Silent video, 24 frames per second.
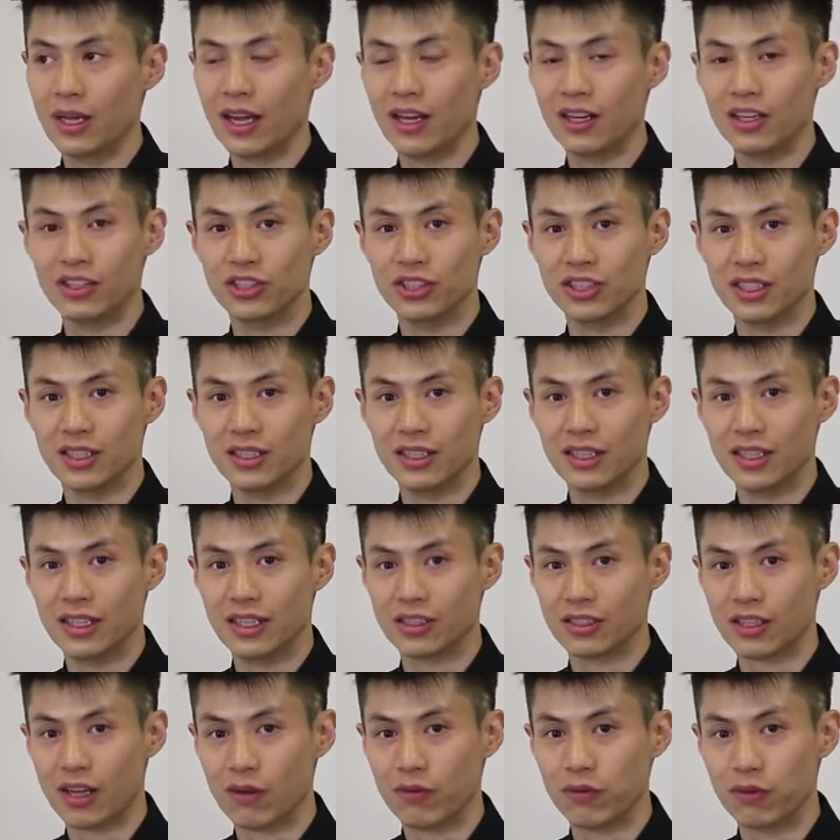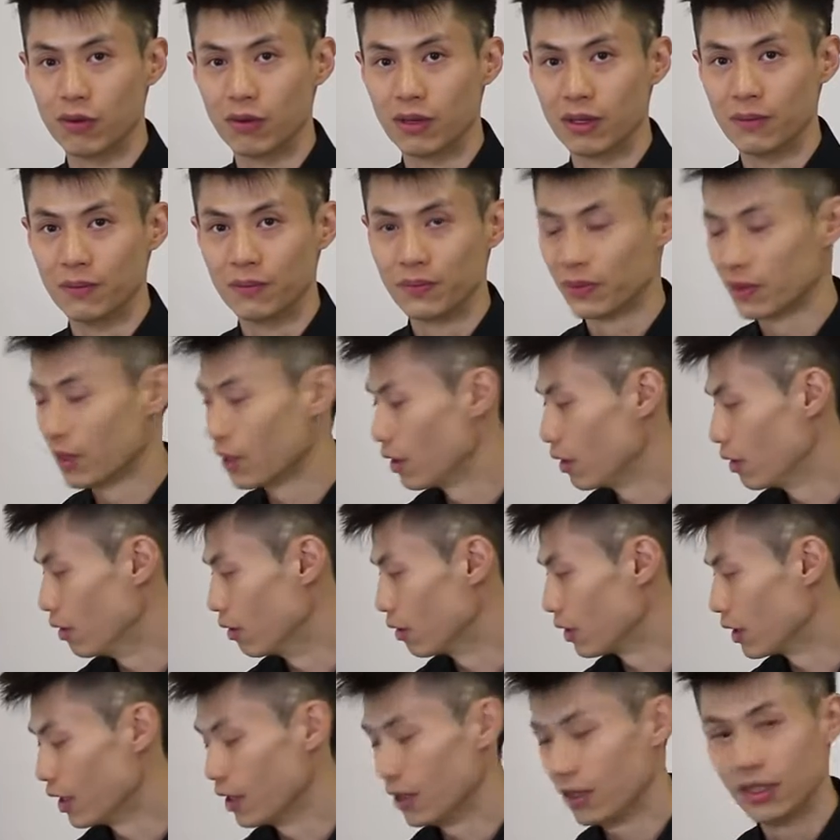energy is not forward.
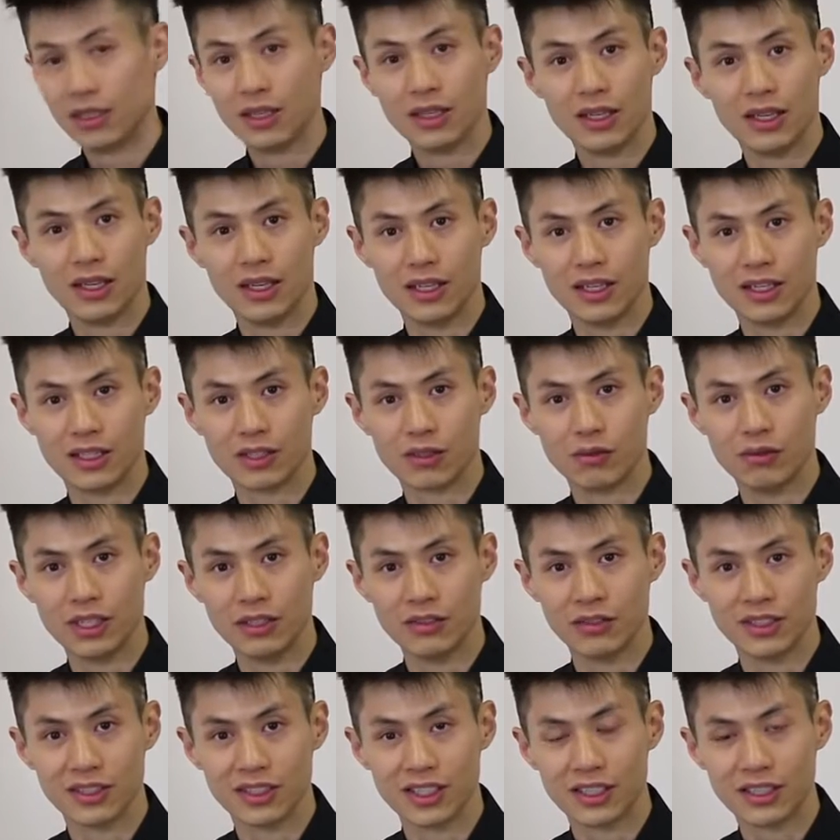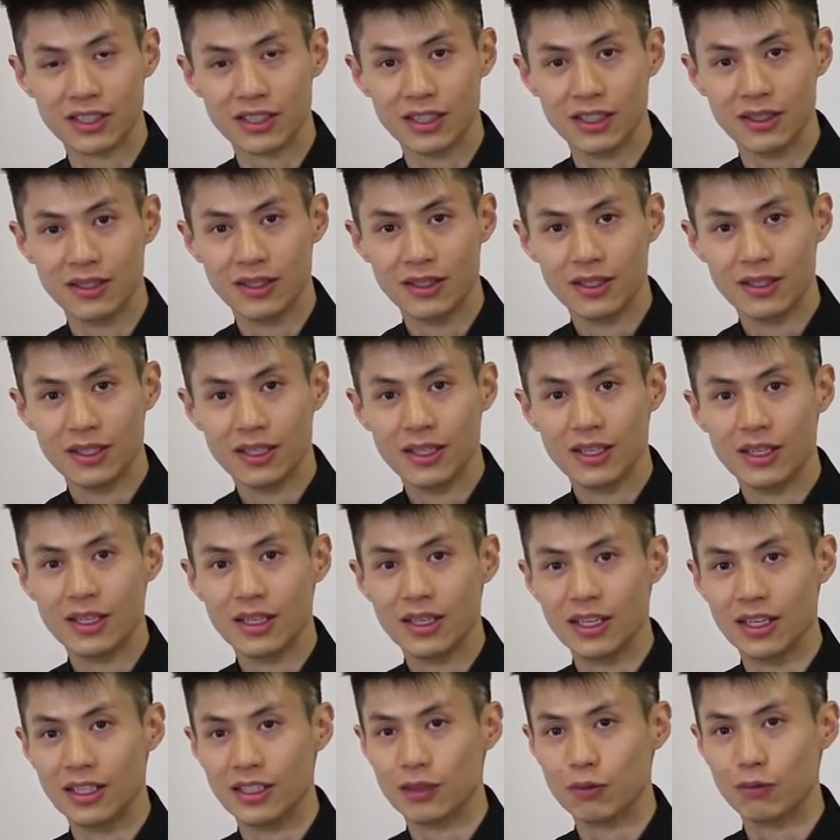Okay? It is 360.
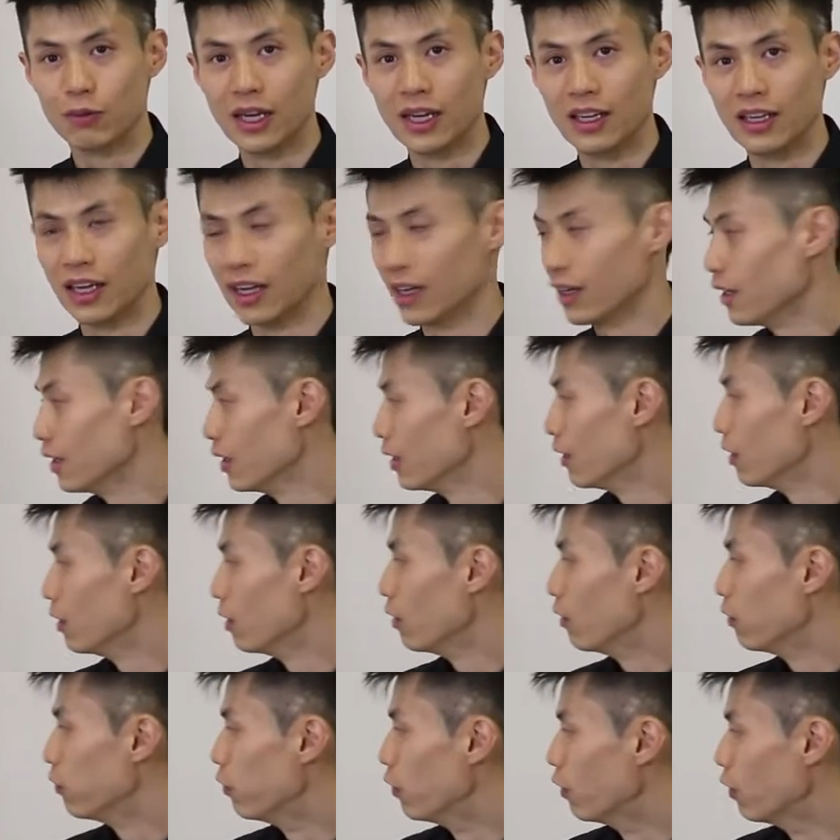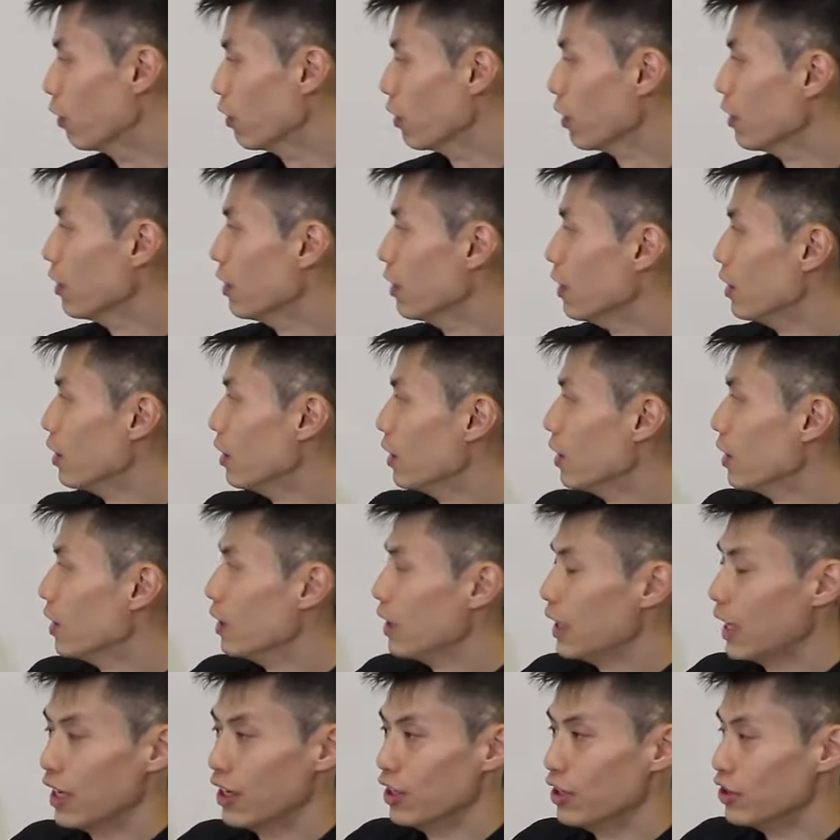It's waiting for
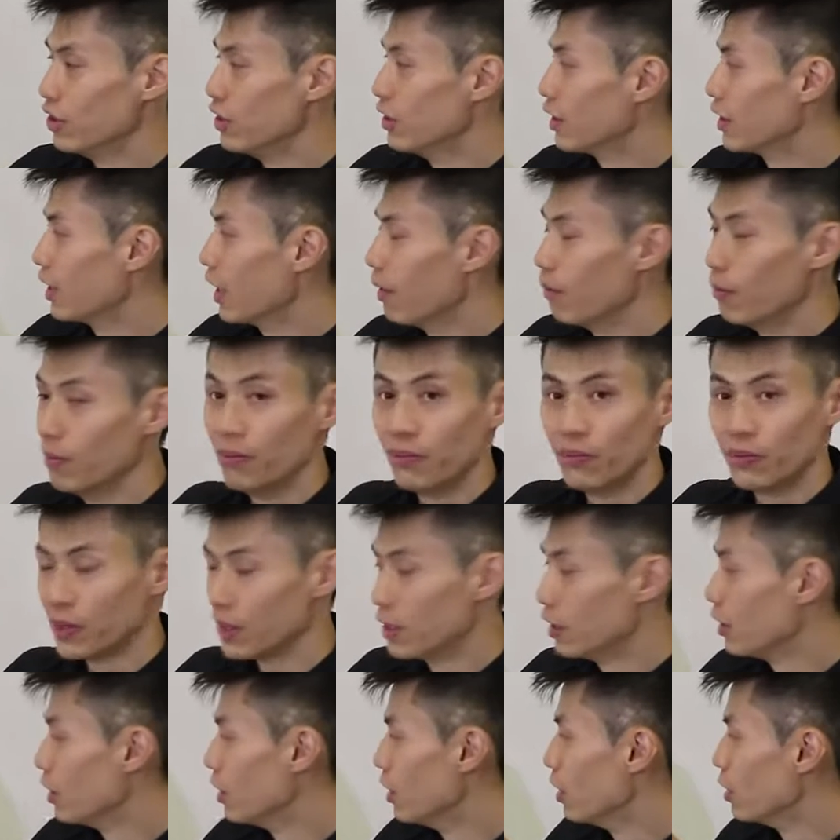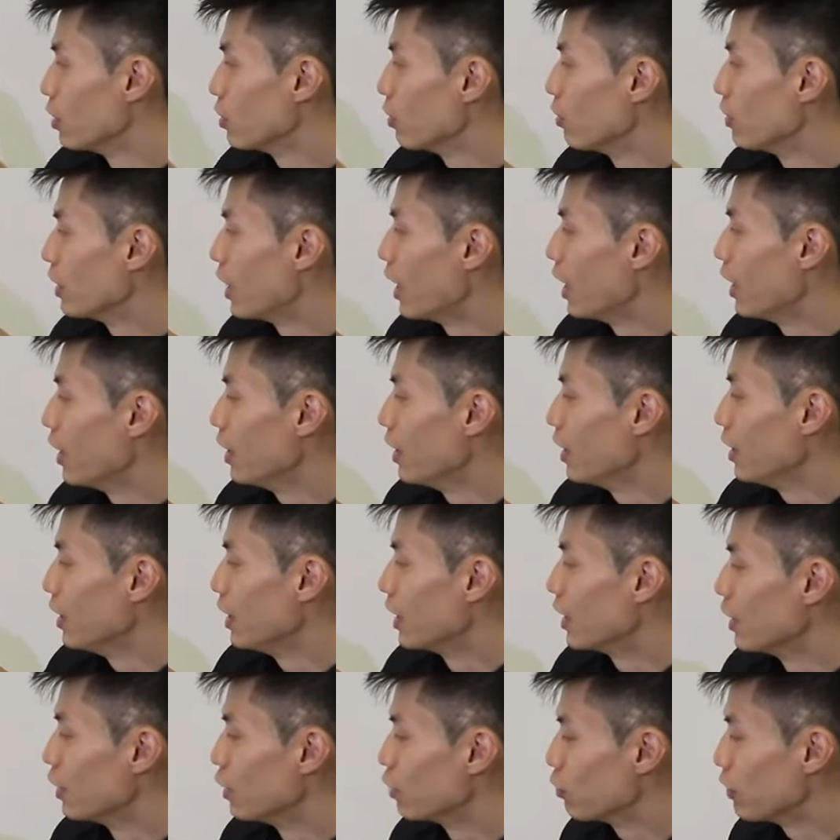energy to come so that
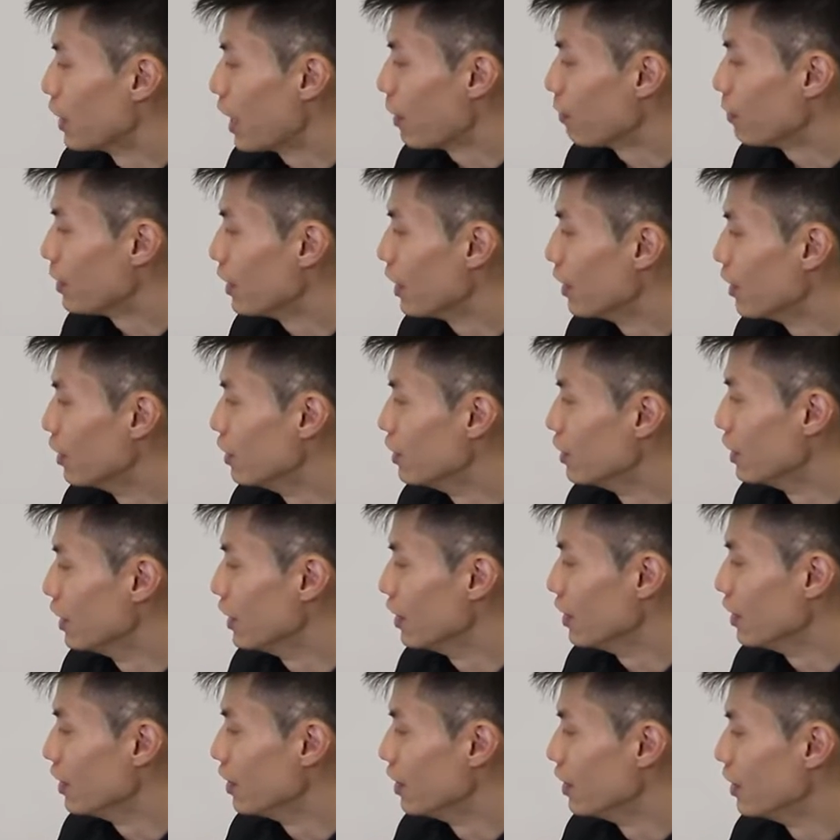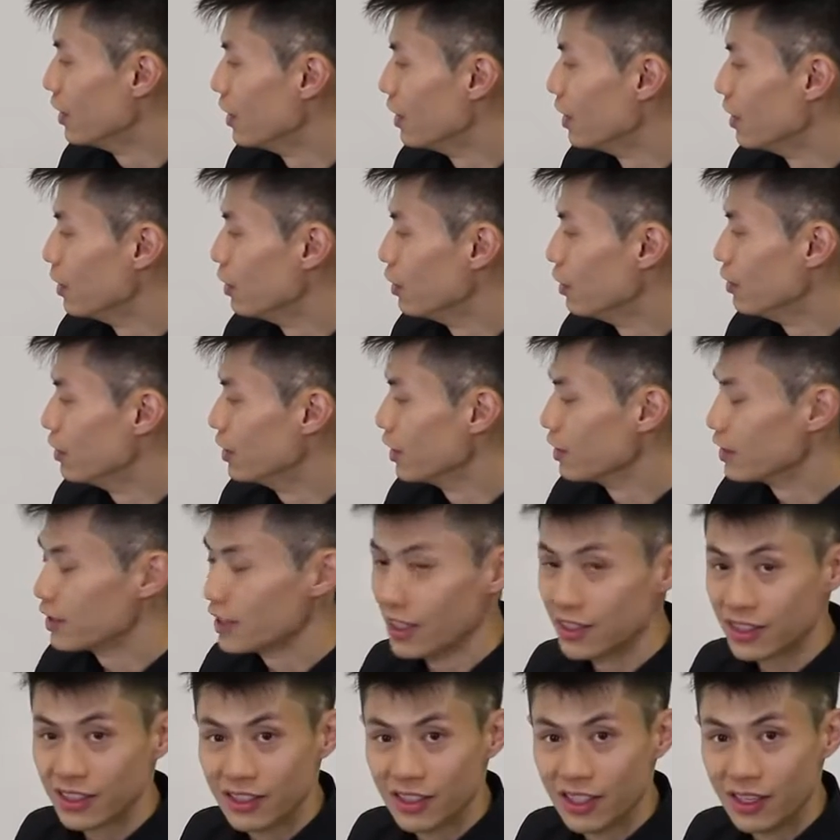it can trap the energy using
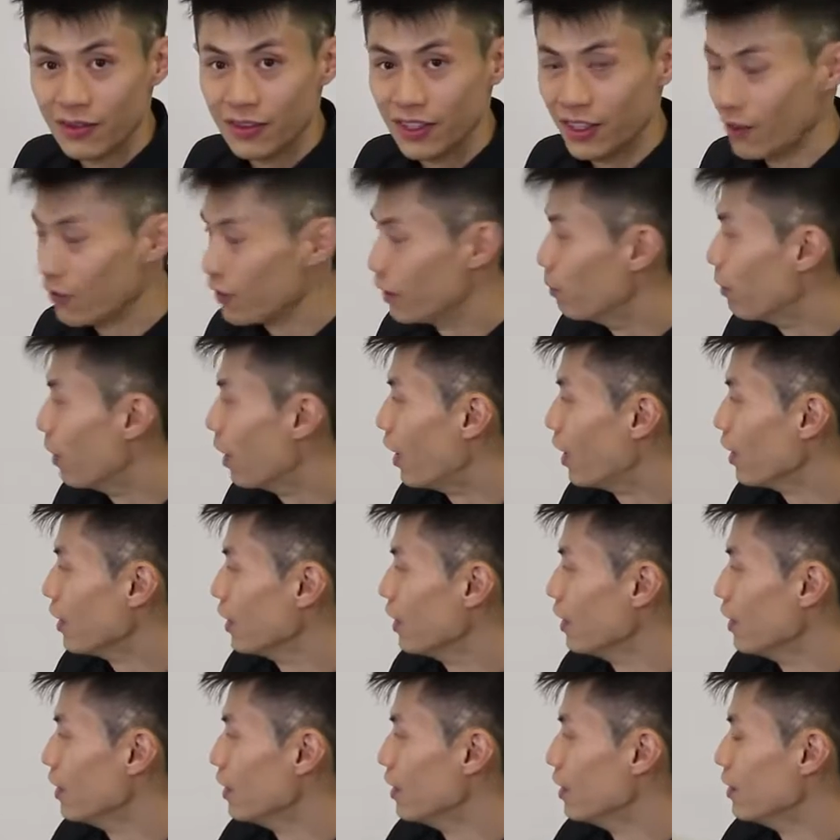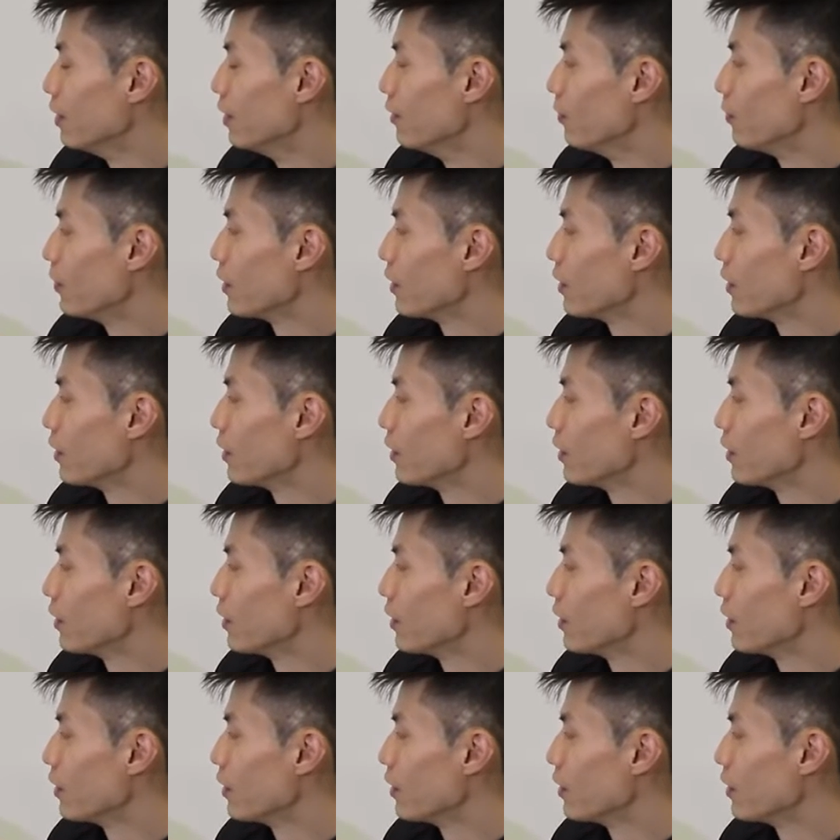sensitivity of the body